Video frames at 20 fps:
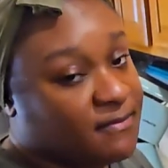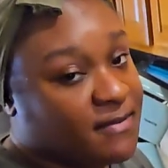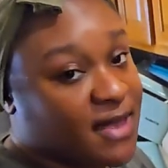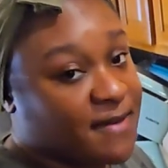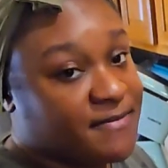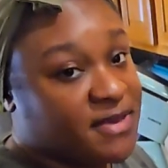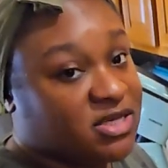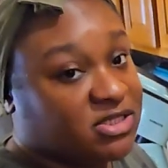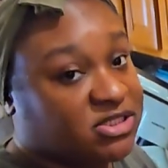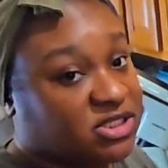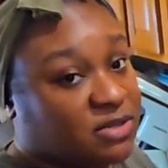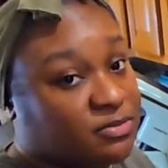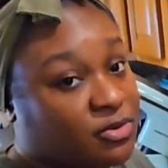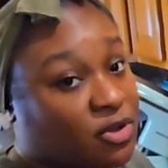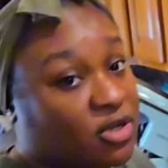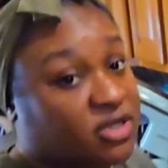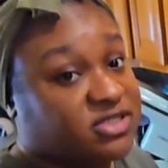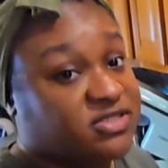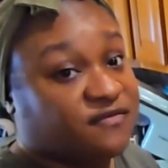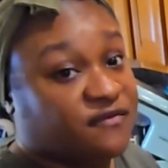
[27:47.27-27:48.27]
my mixing
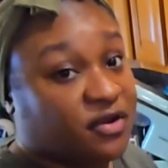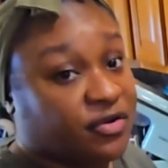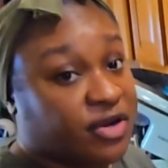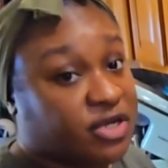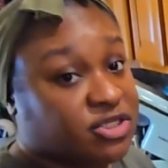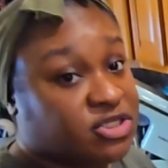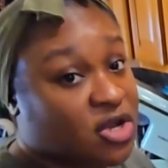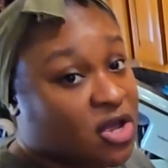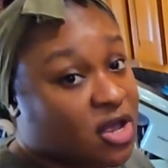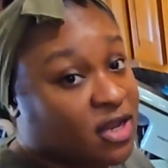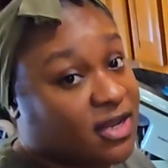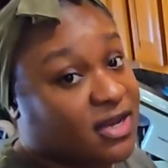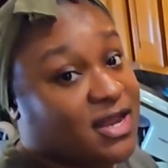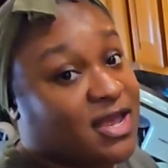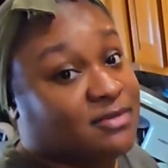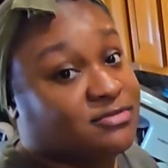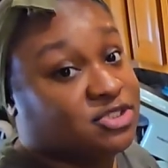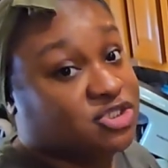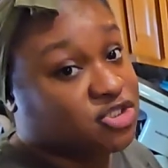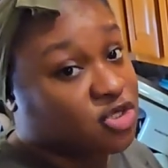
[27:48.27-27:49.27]
bowl is very tall
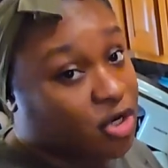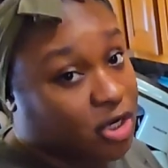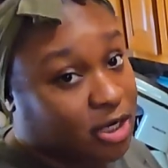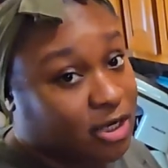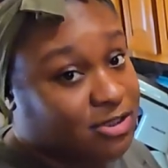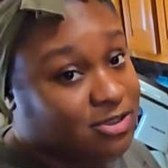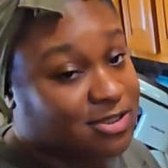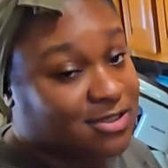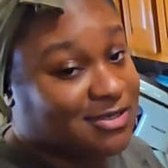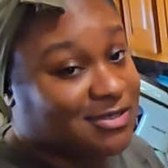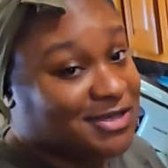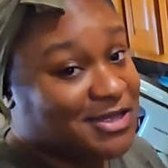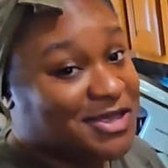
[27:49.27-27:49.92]
and I'm short.